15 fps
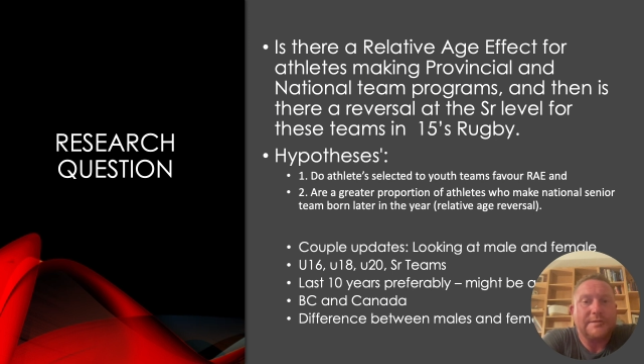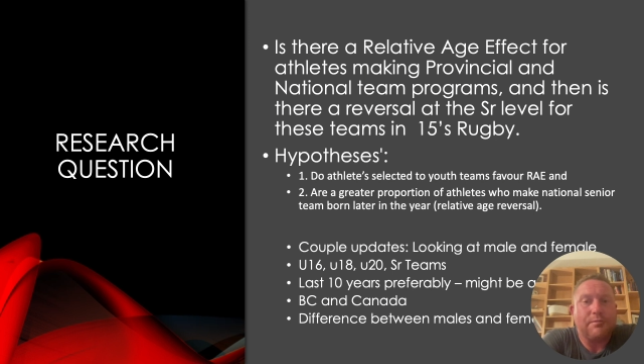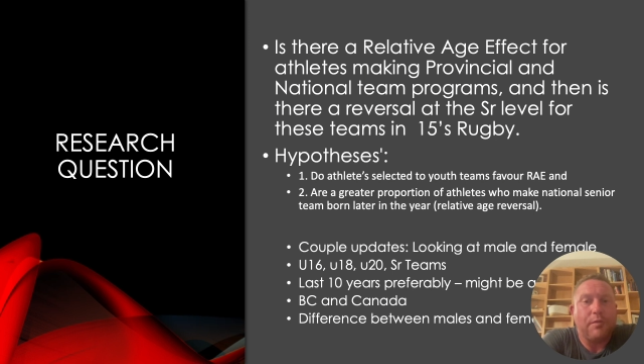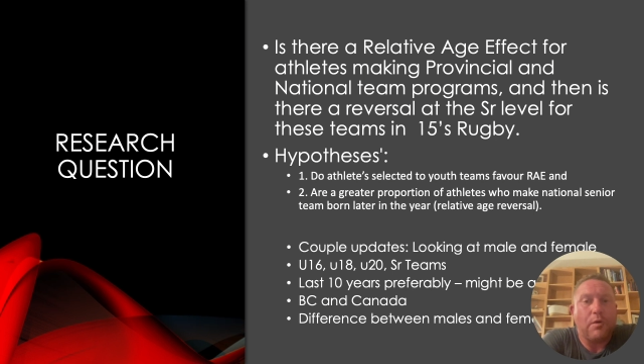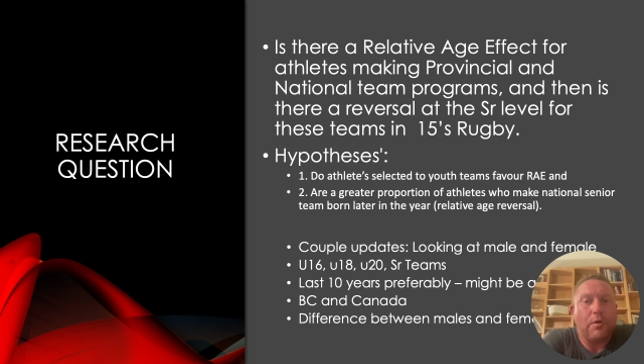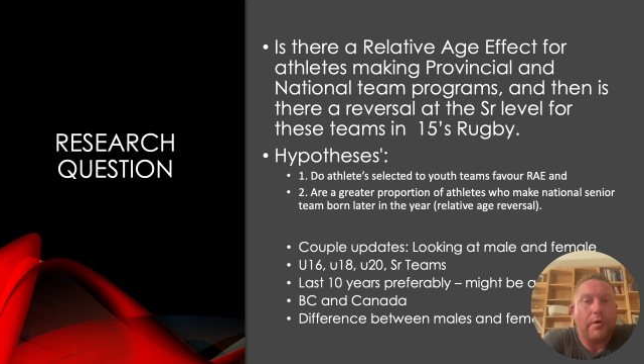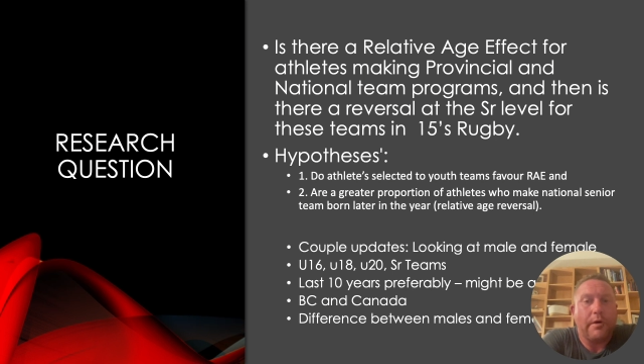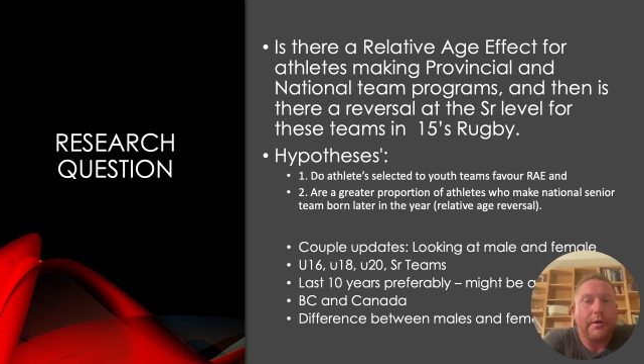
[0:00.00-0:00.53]

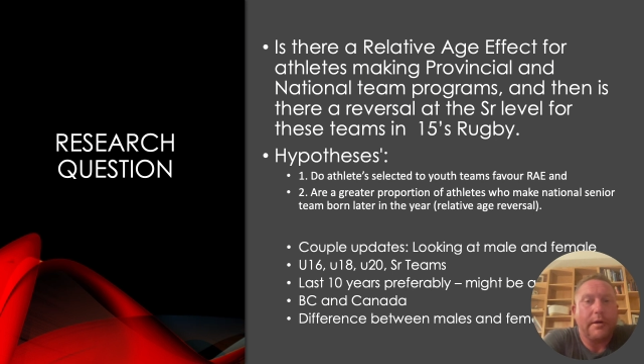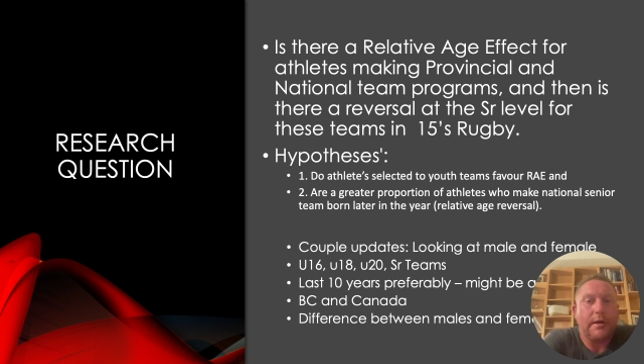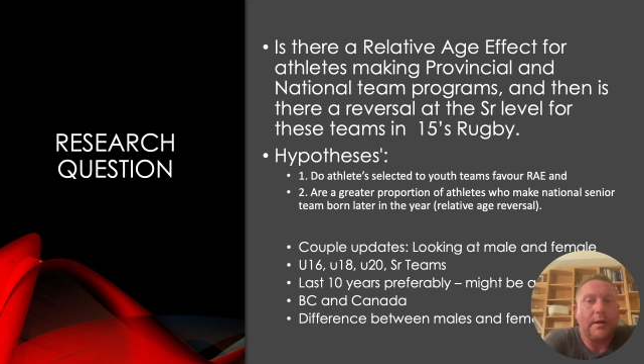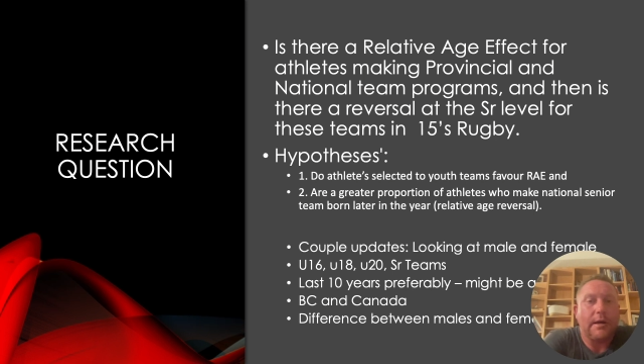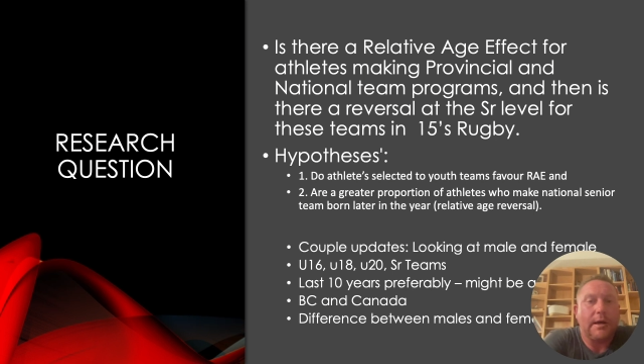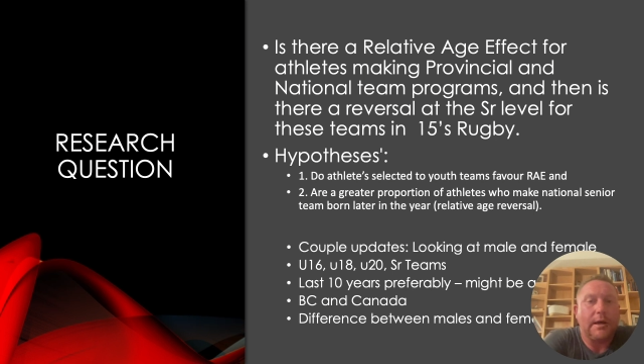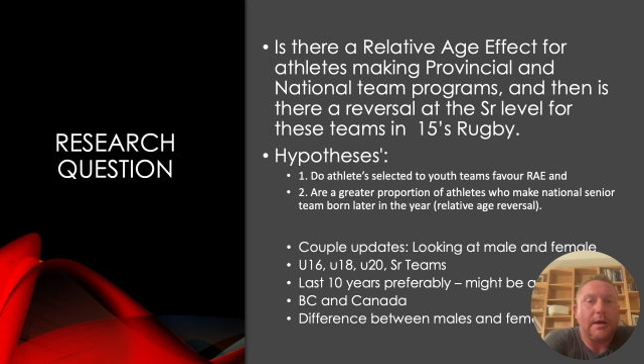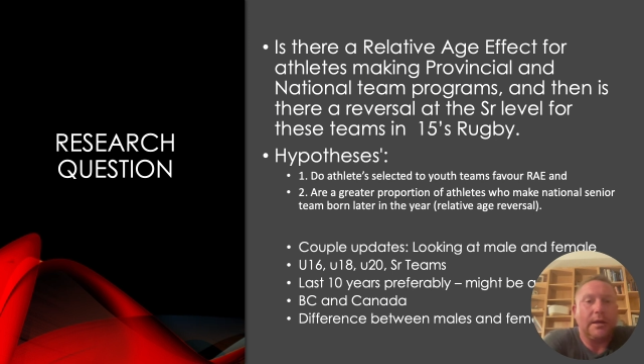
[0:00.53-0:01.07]
born
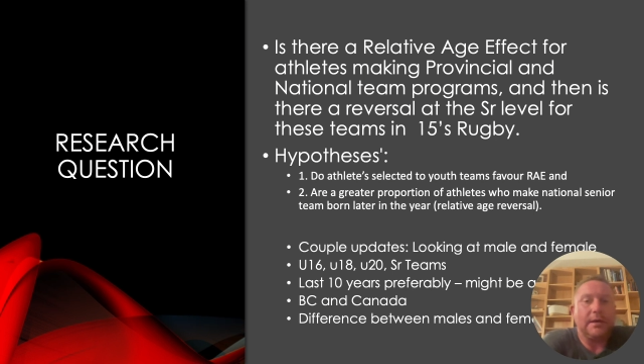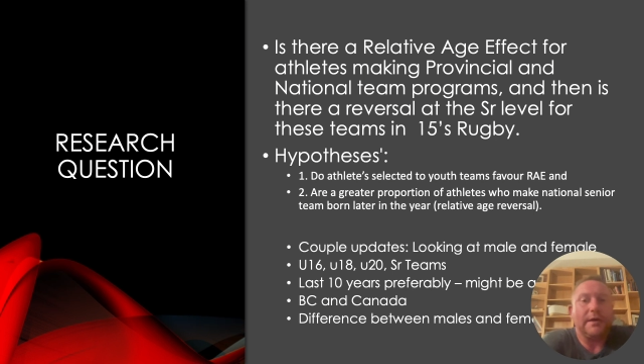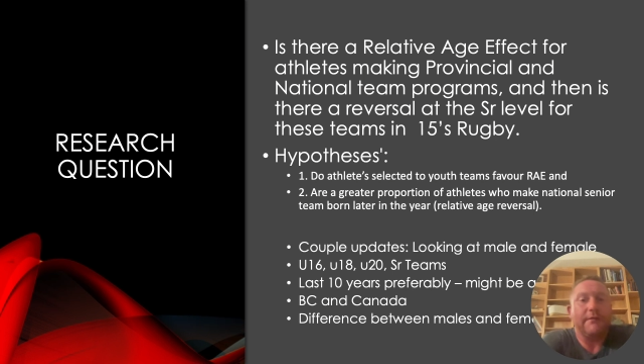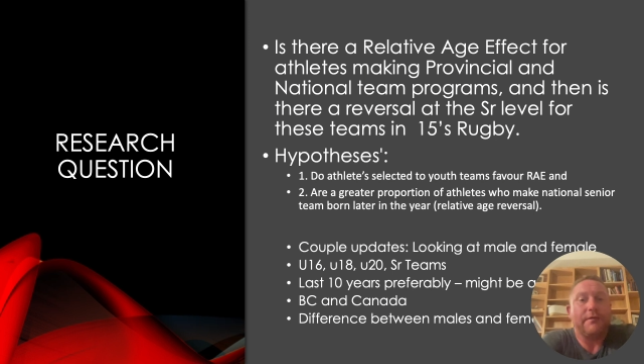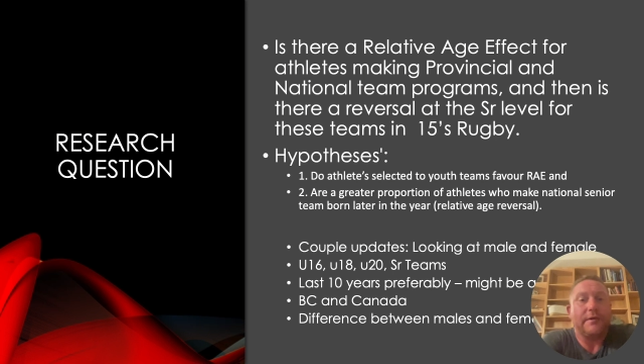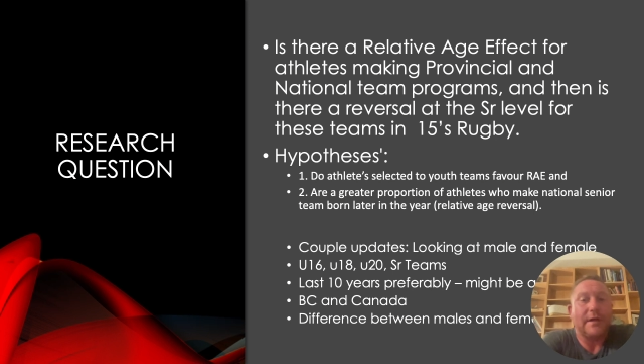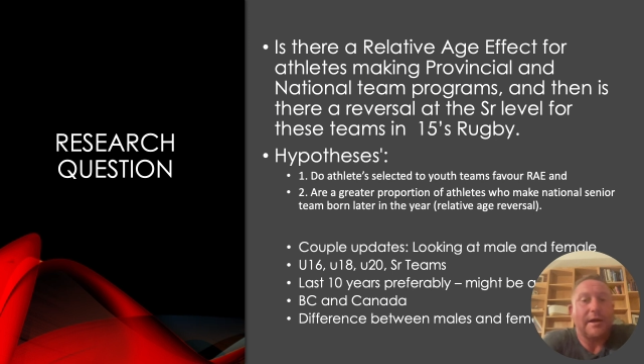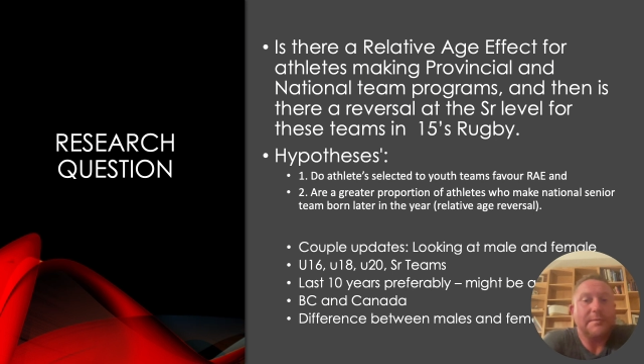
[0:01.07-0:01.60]
in
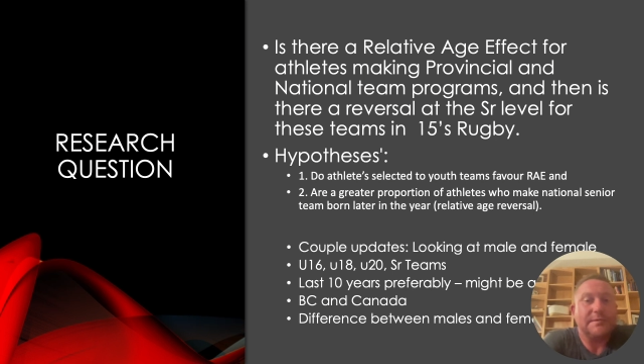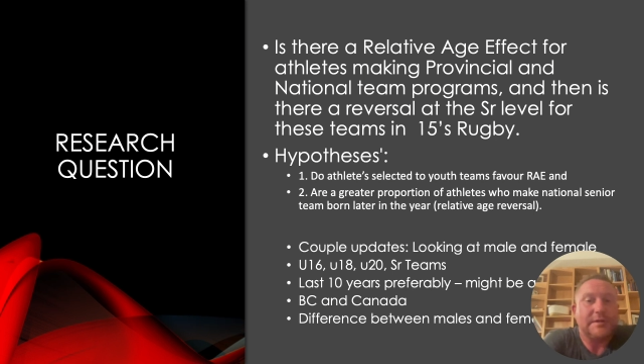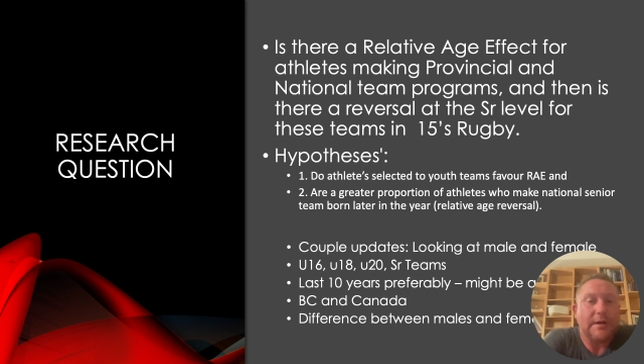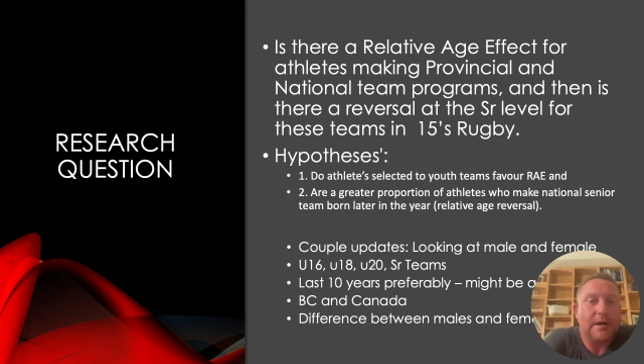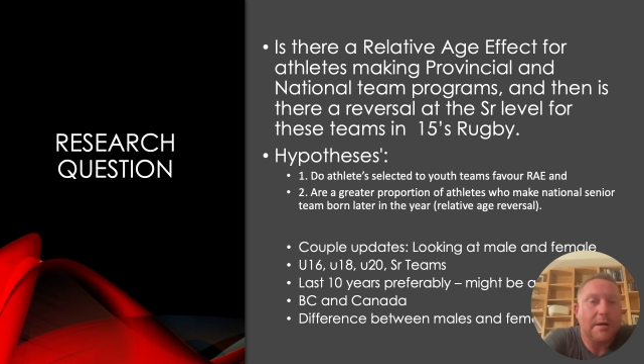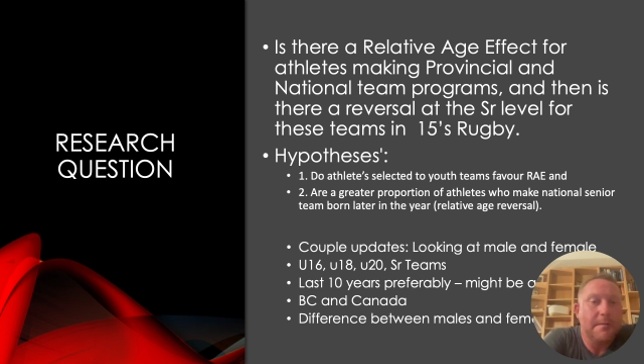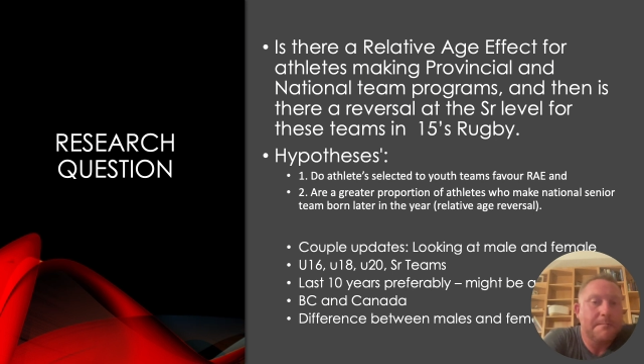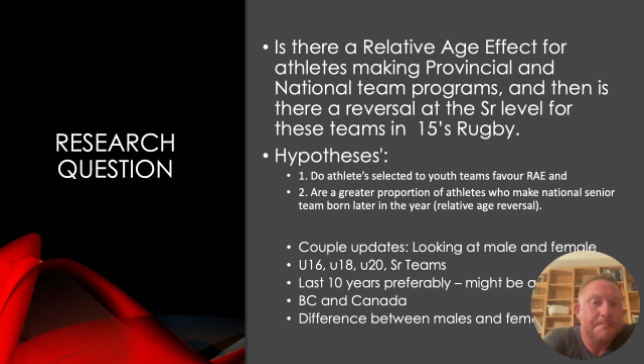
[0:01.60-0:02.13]
different times of the
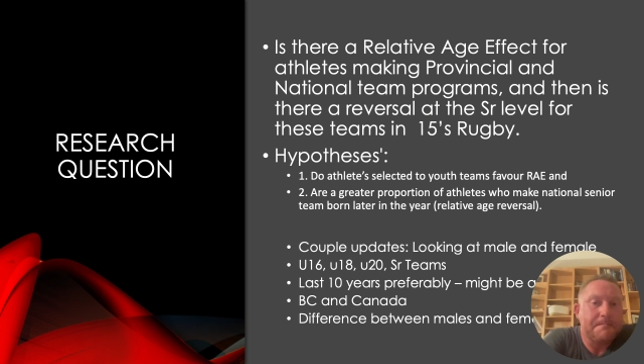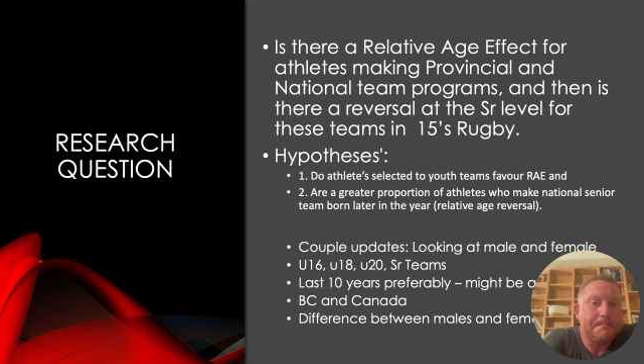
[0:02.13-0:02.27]
year?